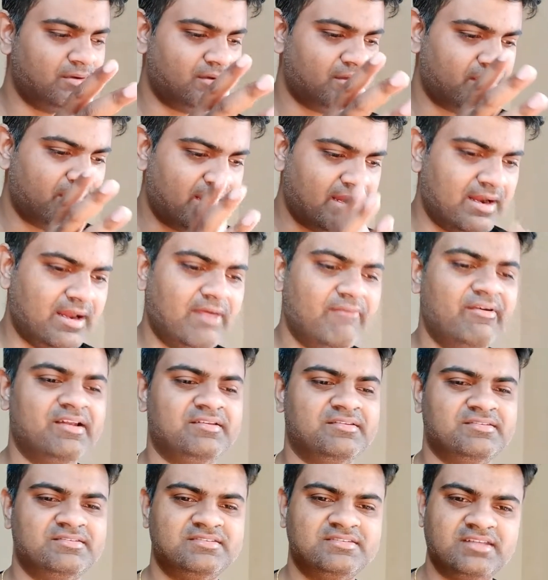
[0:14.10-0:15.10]

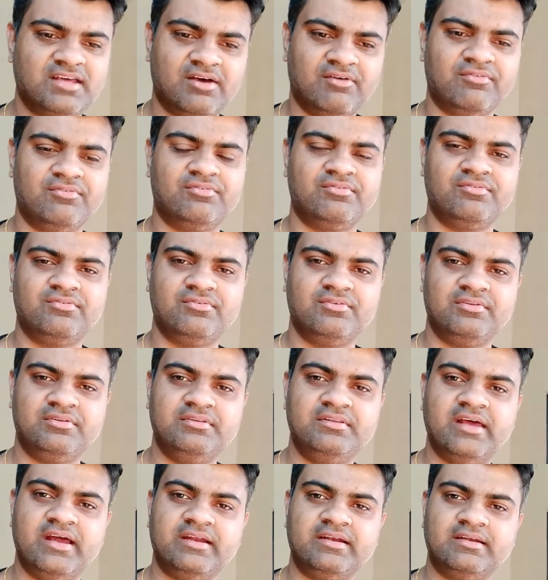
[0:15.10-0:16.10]
relevant stuff
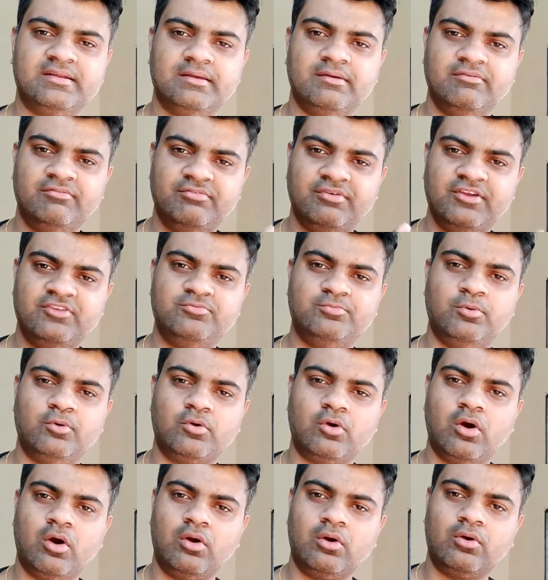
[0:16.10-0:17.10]
that
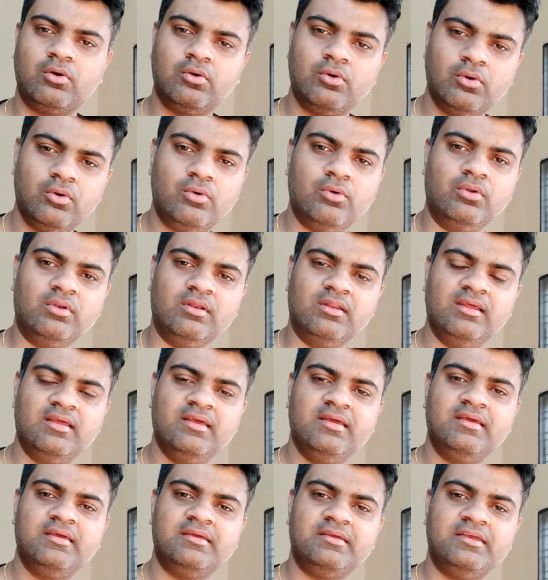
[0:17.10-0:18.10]
Facebook or Google
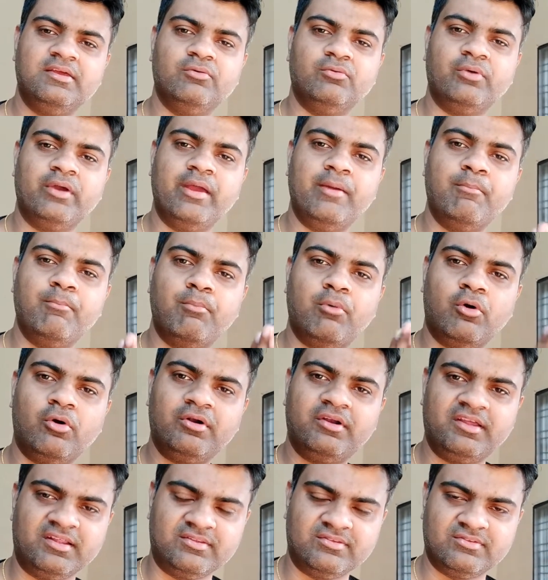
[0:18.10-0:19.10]
give
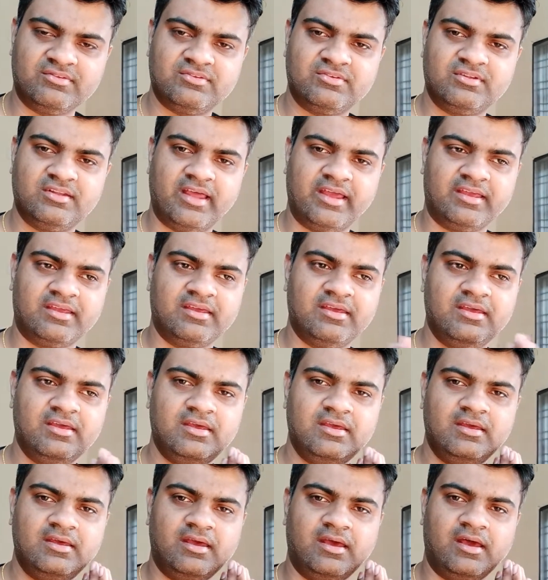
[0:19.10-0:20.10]
importance. Like
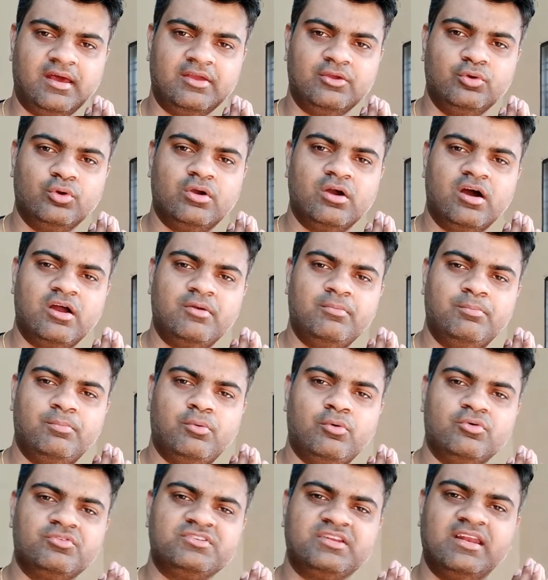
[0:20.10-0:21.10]
uh, you can't
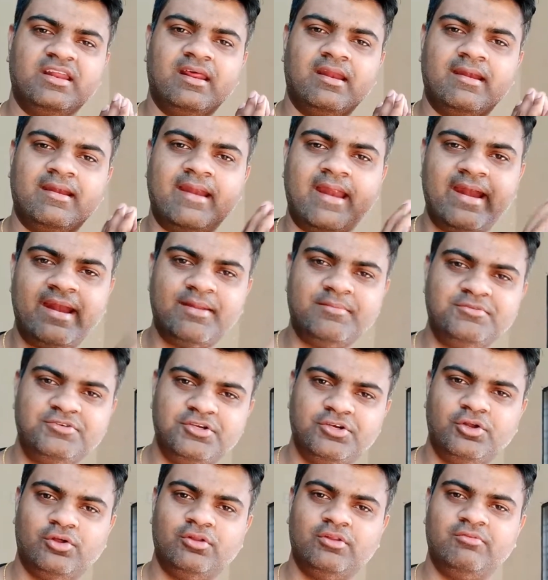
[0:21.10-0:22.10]
post any random
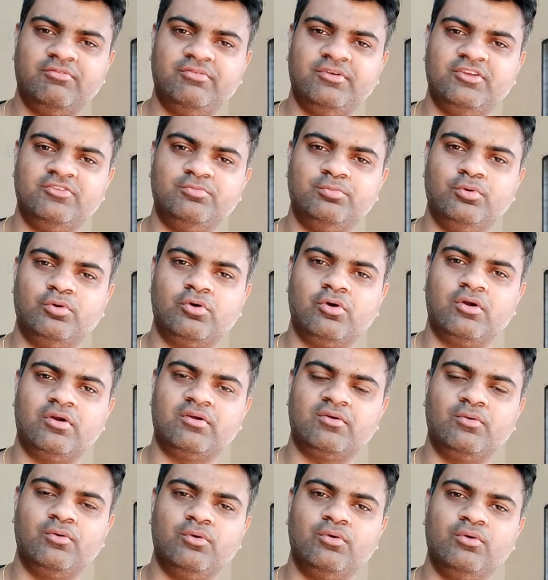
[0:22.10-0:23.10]
shit on the Facebook or
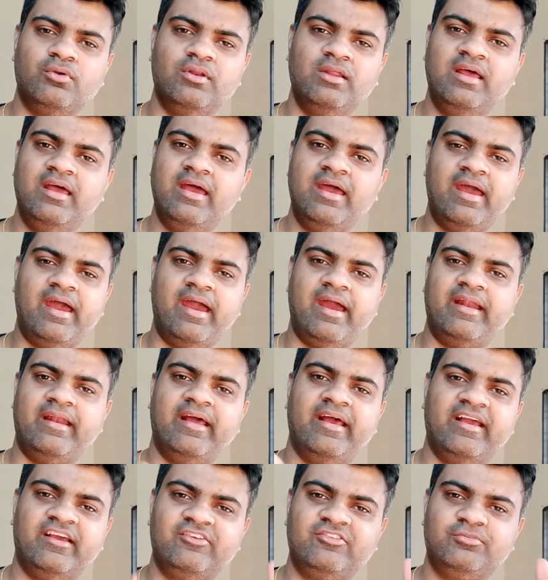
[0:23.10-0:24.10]
Google and
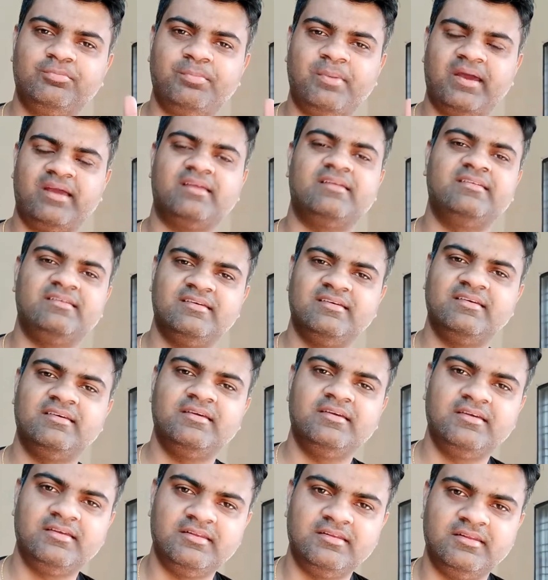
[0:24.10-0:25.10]
expect
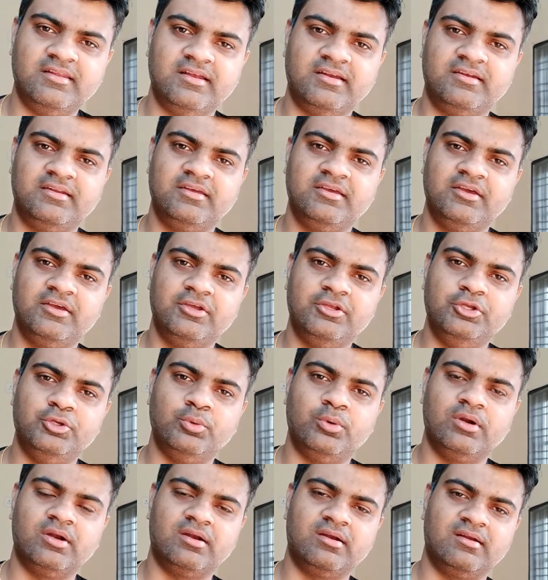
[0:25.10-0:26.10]
that you
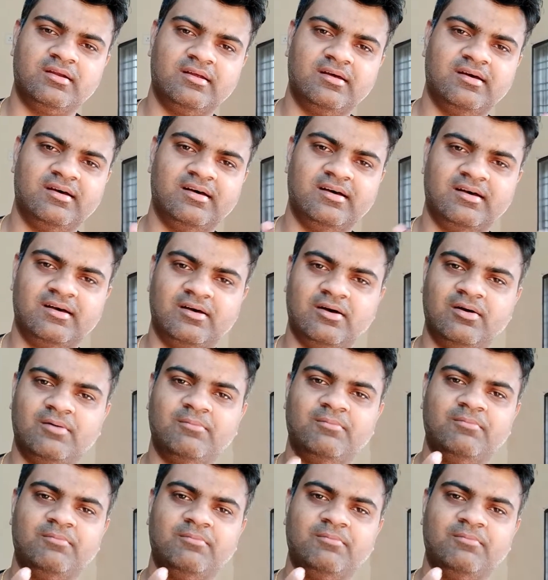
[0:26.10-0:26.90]
are uh,